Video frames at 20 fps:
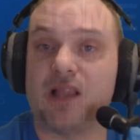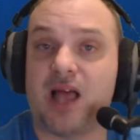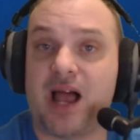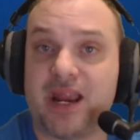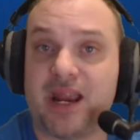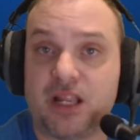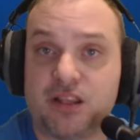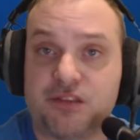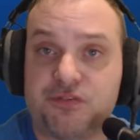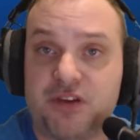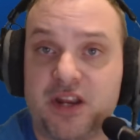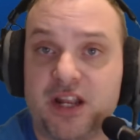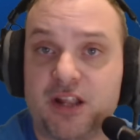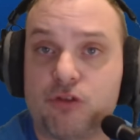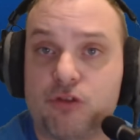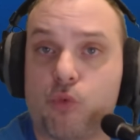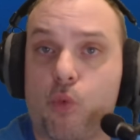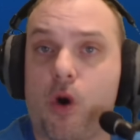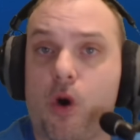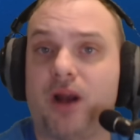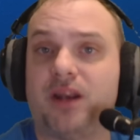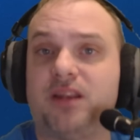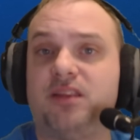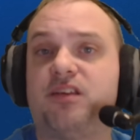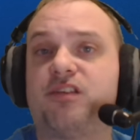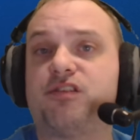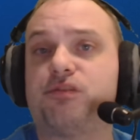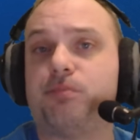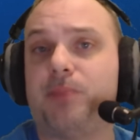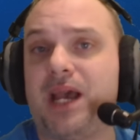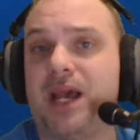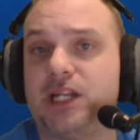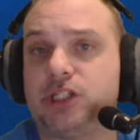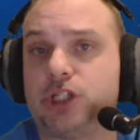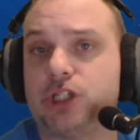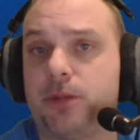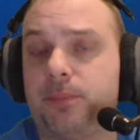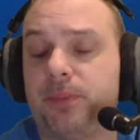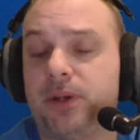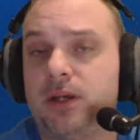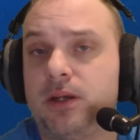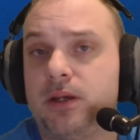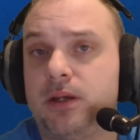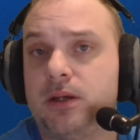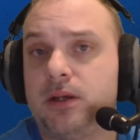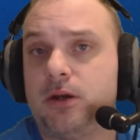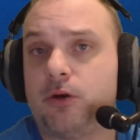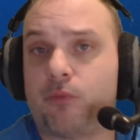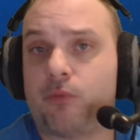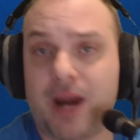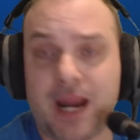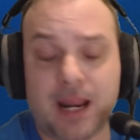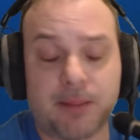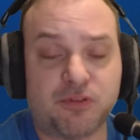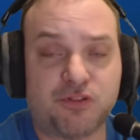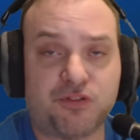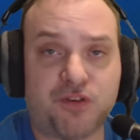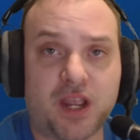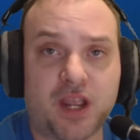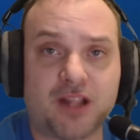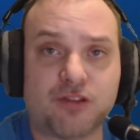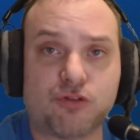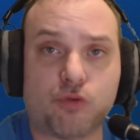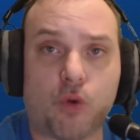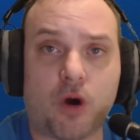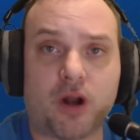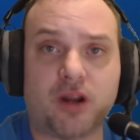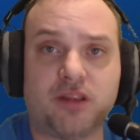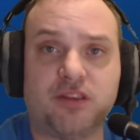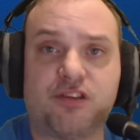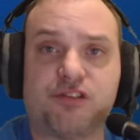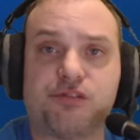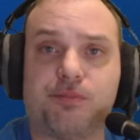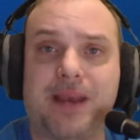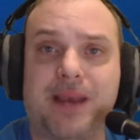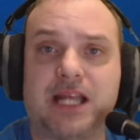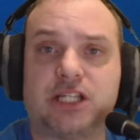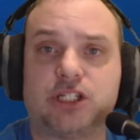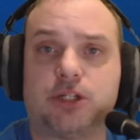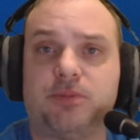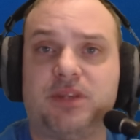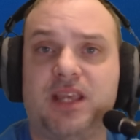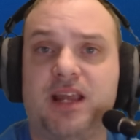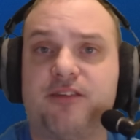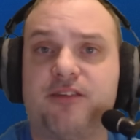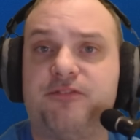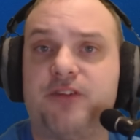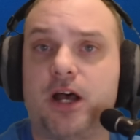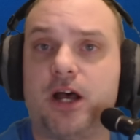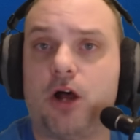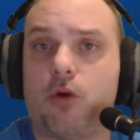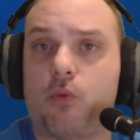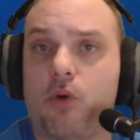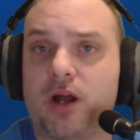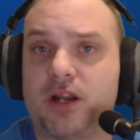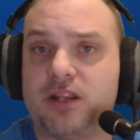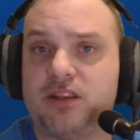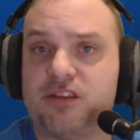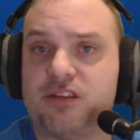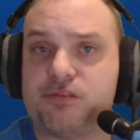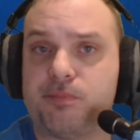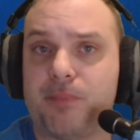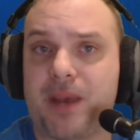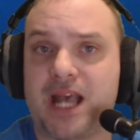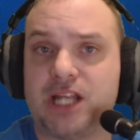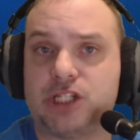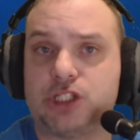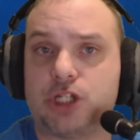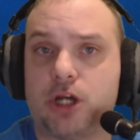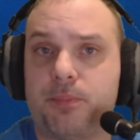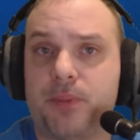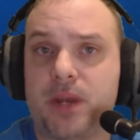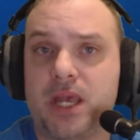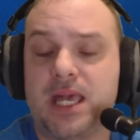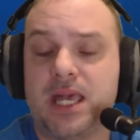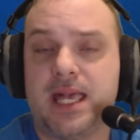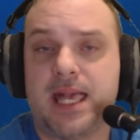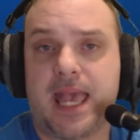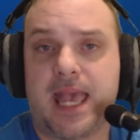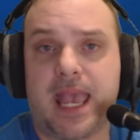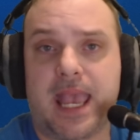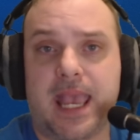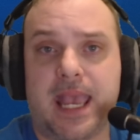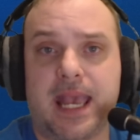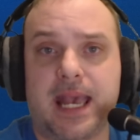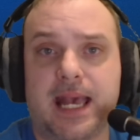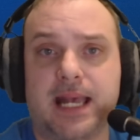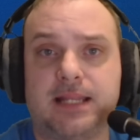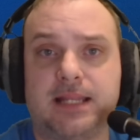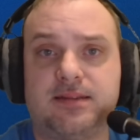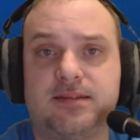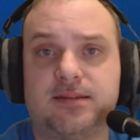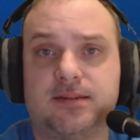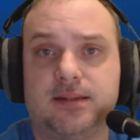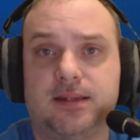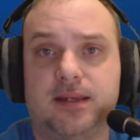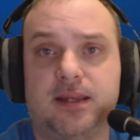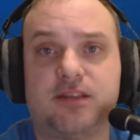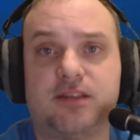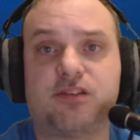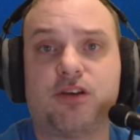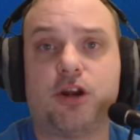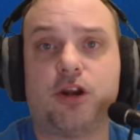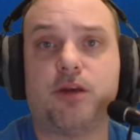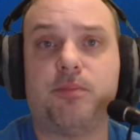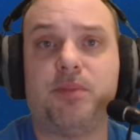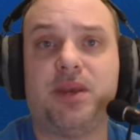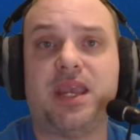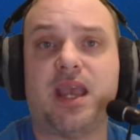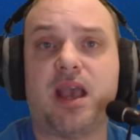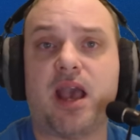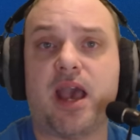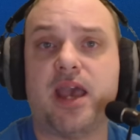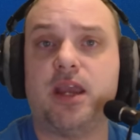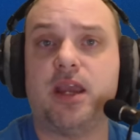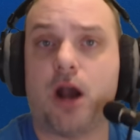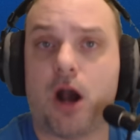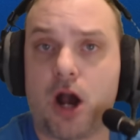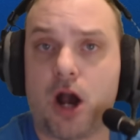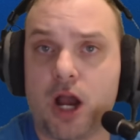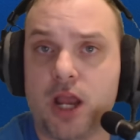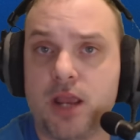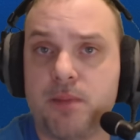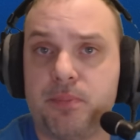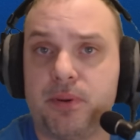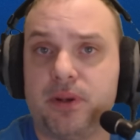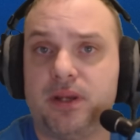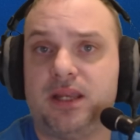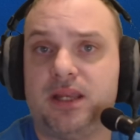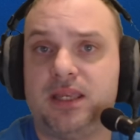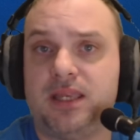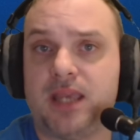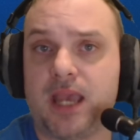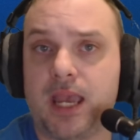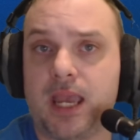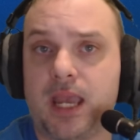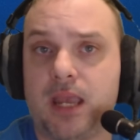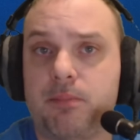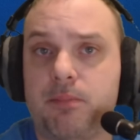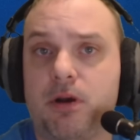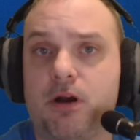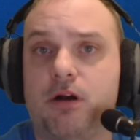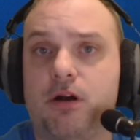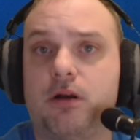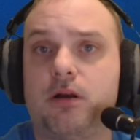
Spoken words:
Lions fans wanted this matchup. Rams fans wanted this matchup. The NFL wanted this matchup. And it's going to be a hype game